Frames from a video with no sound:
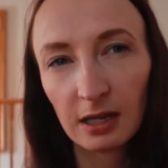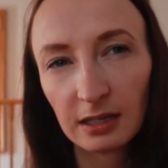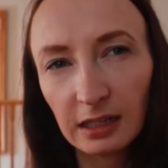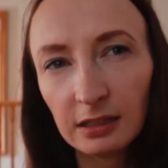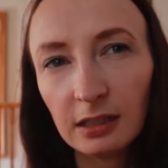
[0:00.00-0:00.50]

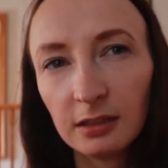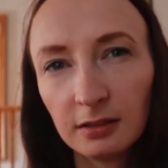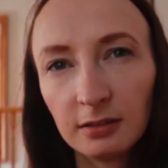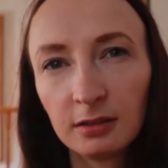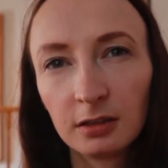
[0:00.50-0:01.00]
And I think
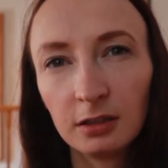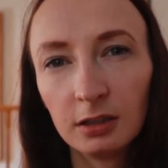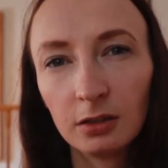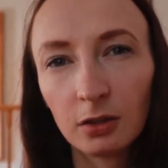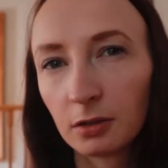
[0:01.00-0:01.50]
this is
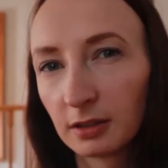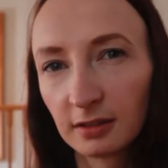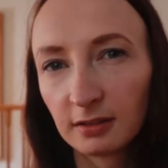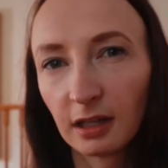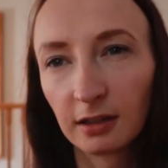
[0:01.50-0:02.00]
really
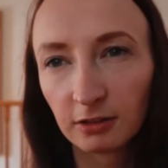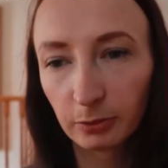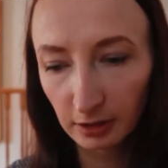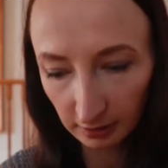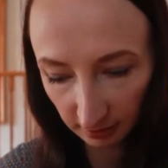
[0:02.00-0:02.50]
honest
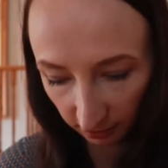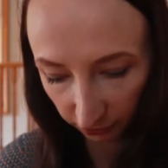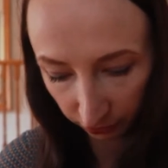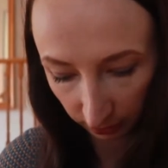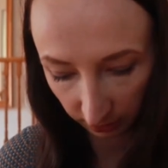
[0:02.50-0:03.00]
answer. It's the
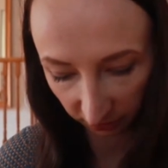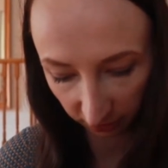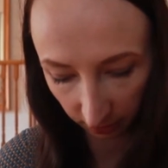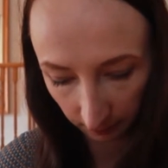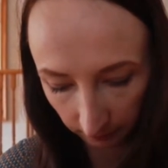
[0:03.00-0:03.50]

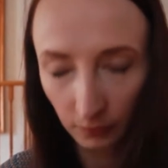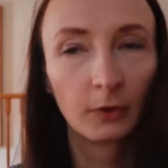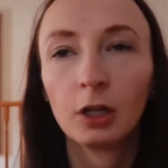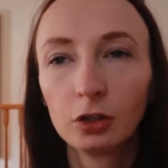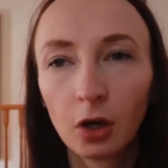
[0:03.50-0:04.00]
first
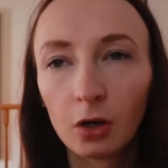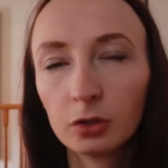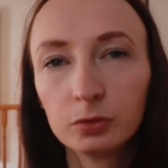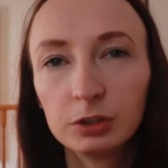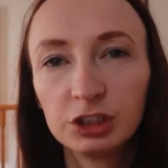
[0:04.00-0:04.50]

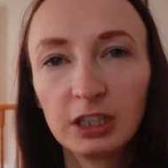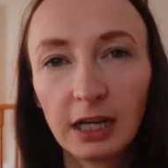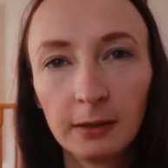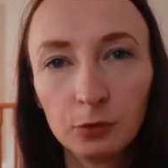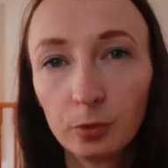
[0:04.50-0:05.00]
thought which
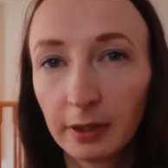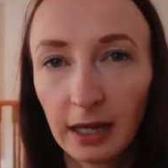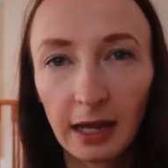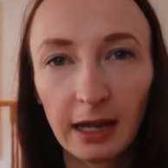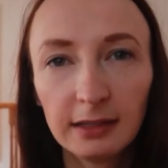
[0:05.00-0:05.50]
came to my
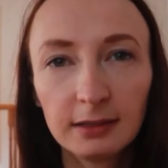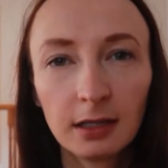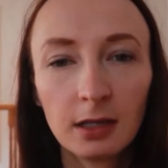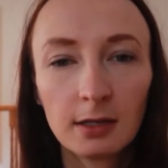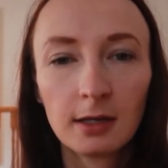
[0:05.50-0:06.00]
head.
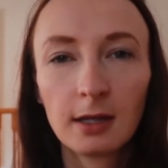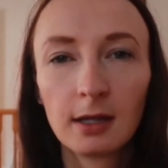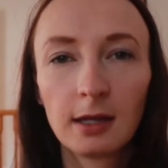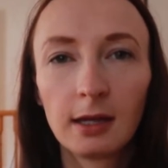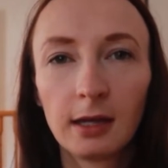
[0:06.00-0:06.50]

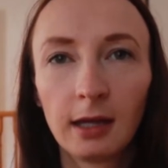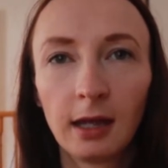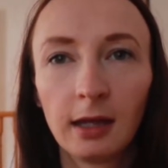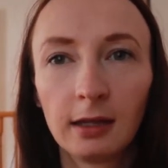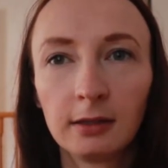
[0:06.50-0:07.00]

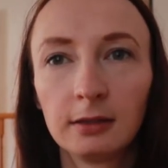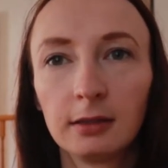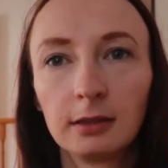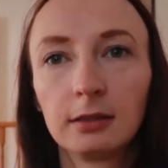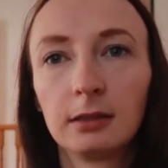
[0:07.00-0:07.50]
And
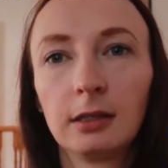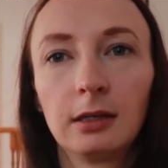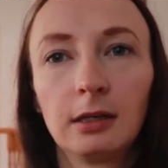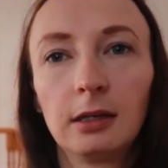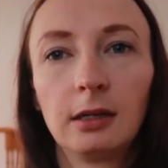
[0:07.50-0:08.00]

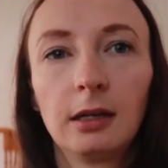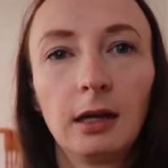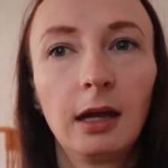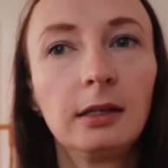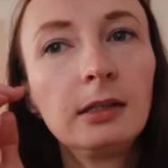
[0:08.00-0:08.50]

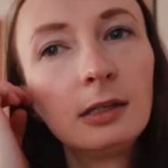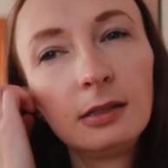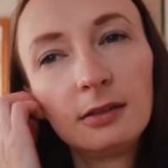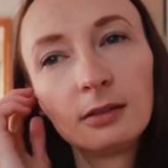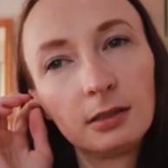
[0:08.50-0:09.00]
I think
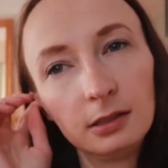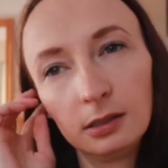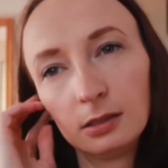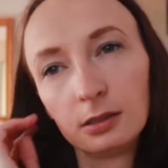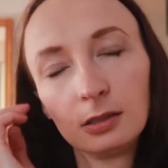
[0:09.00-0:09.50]
it's
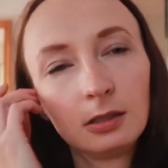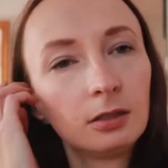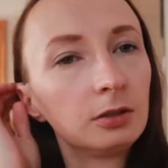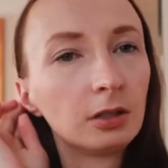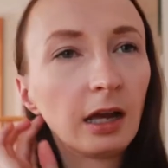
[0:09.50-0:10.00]
really
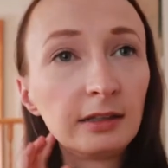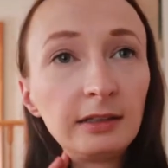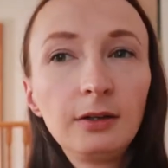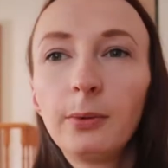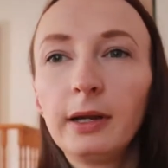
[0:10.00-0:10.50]

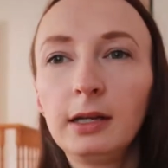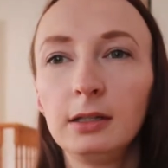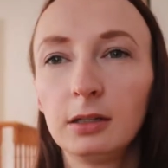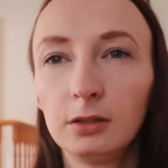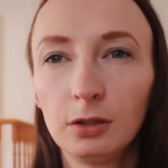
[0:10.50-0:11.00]
adequate
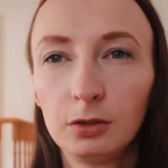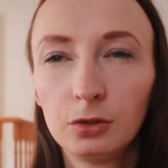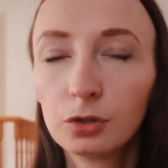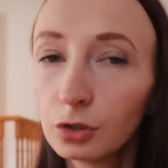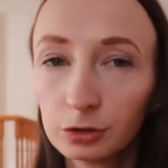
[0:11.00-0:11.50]
and
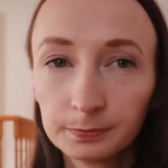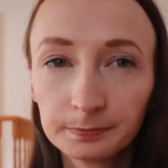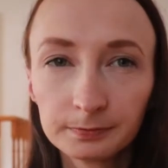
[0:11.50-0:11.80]
true.